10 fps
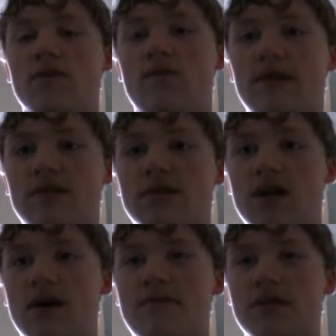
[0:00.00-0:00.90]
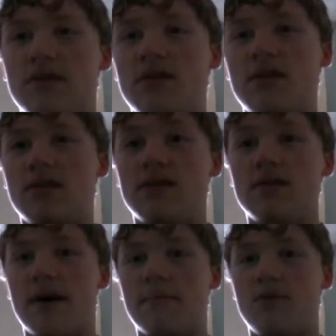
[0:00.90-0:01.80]
then facing off in
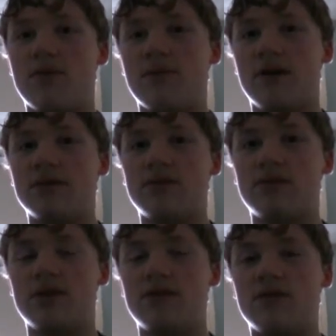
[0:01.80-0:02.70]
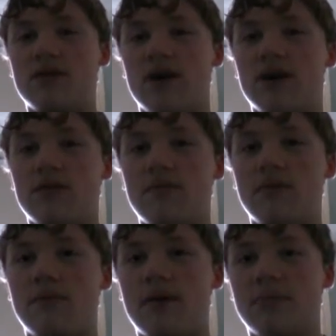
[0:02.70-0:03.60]
that Pokemon stage that I don't
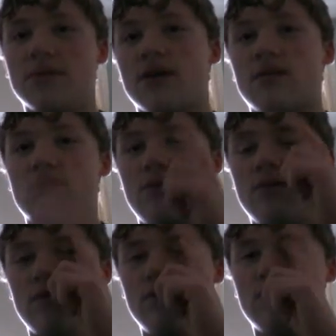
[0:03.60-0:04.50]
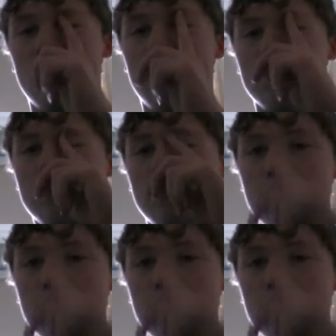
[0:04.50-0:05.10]
remember that it's called.